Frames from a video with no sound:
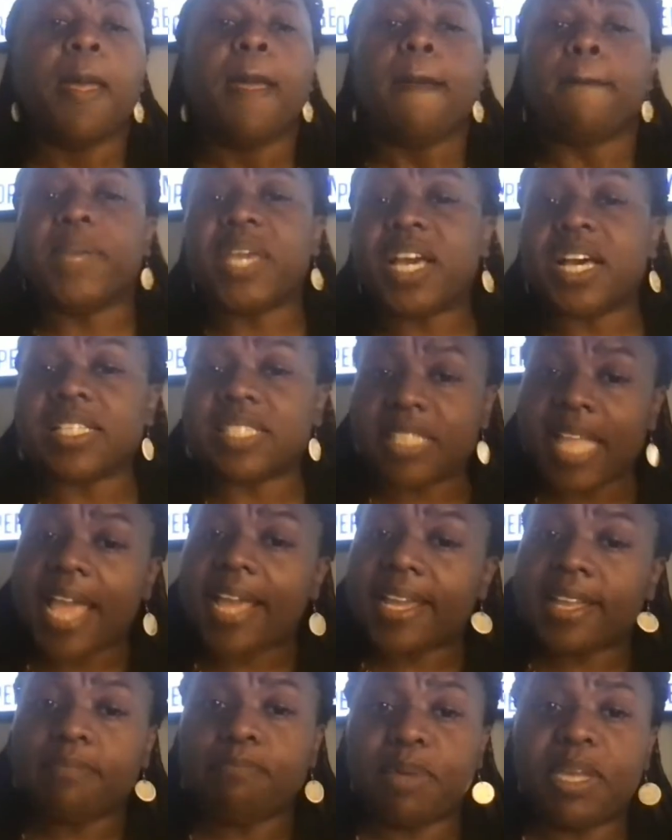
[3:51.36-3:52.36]
Because
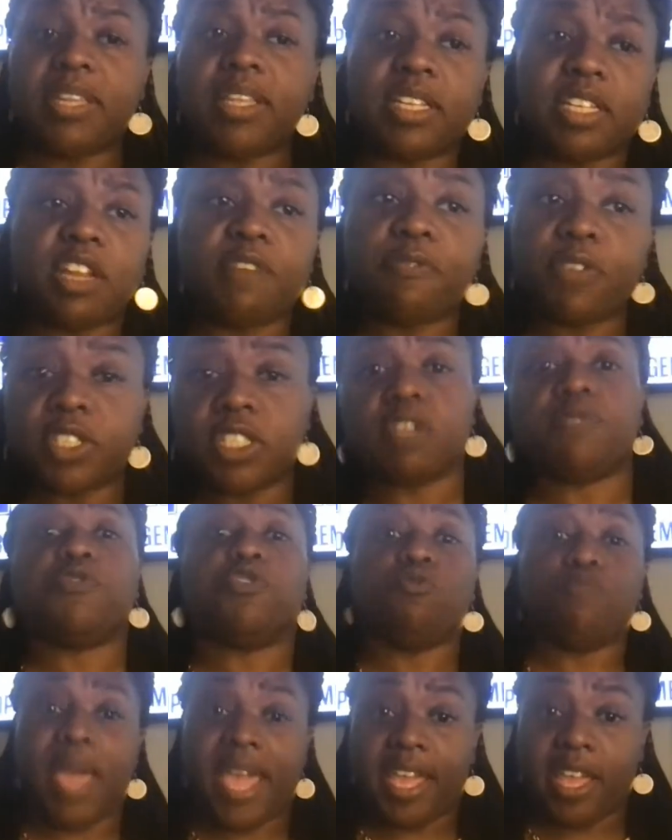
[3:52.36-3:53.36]
that can be the difference of
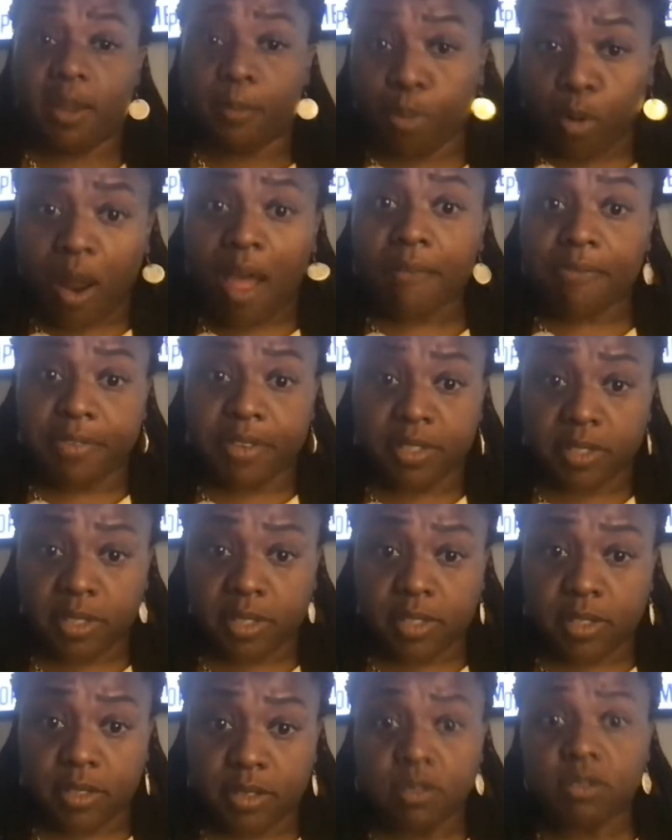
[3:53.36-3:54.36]
you making
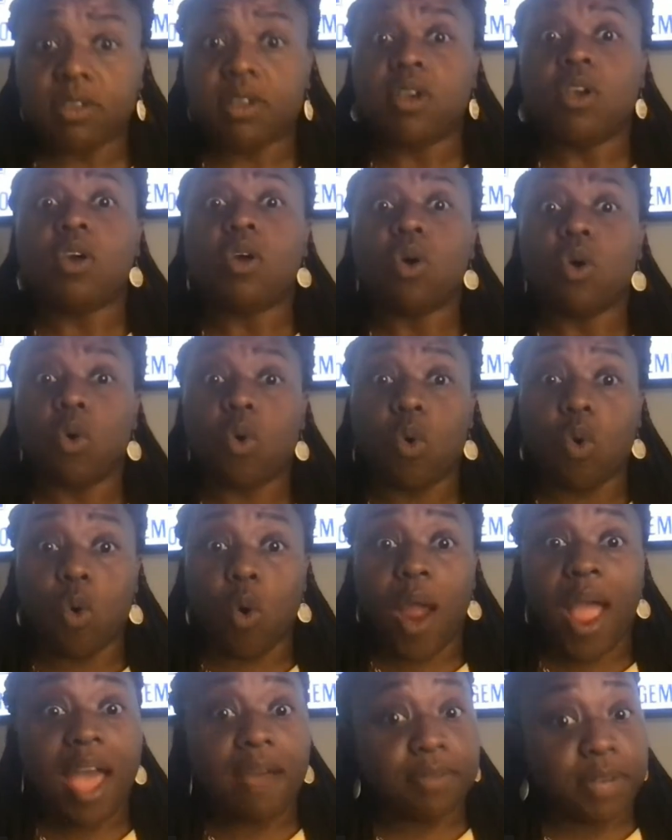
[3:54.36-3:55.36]
profits or
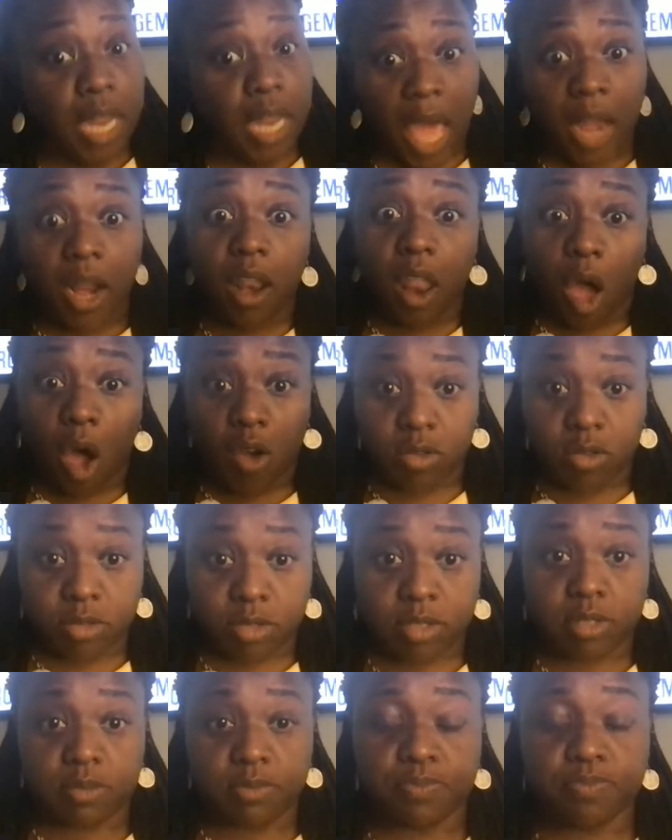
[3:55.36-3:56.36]
having a lot of
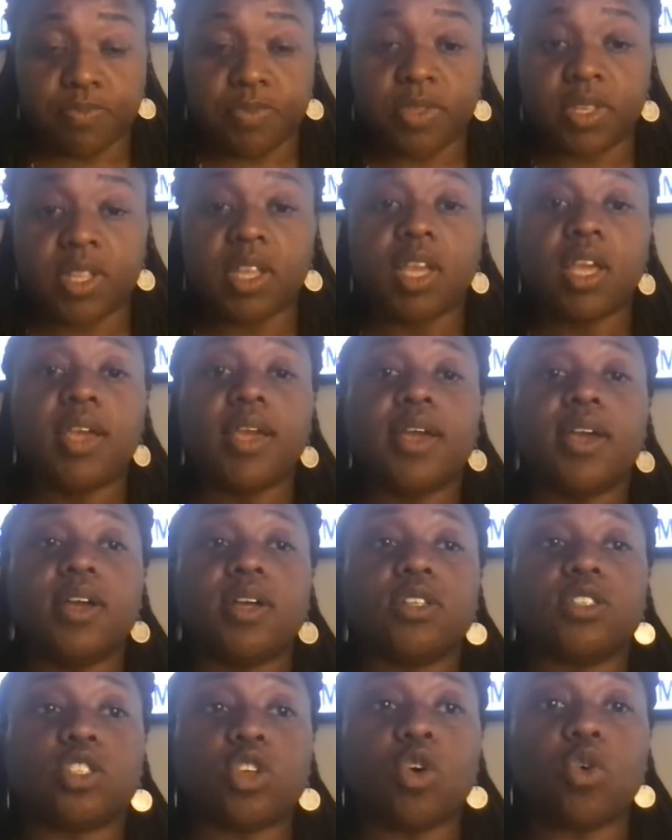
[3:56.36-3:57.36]
loss.
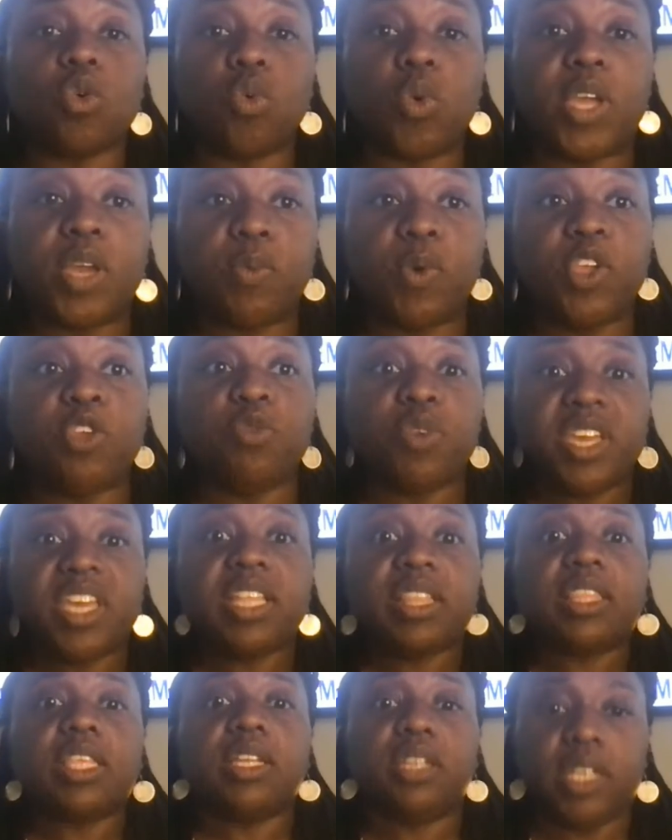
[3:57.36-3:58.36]
So when you
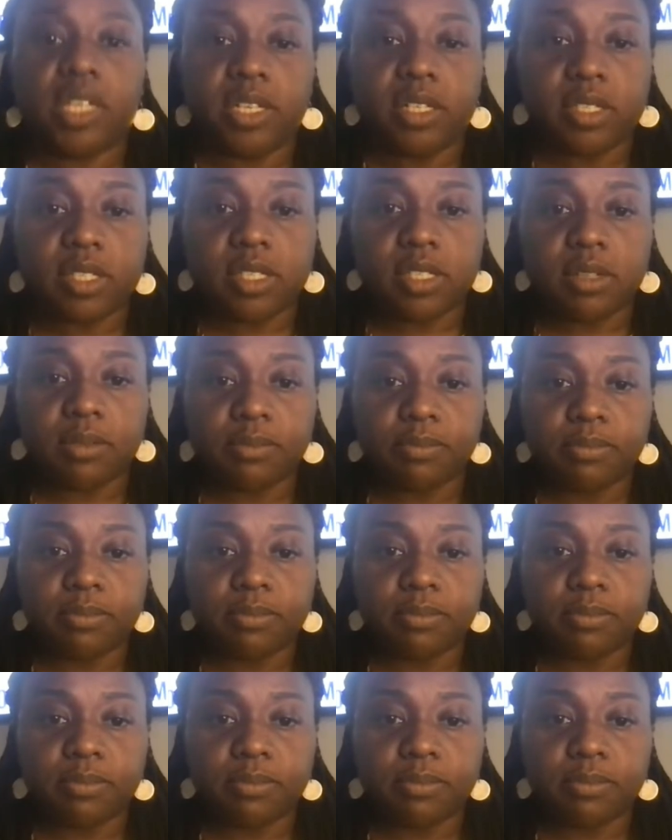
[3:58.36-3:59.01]
get the lease,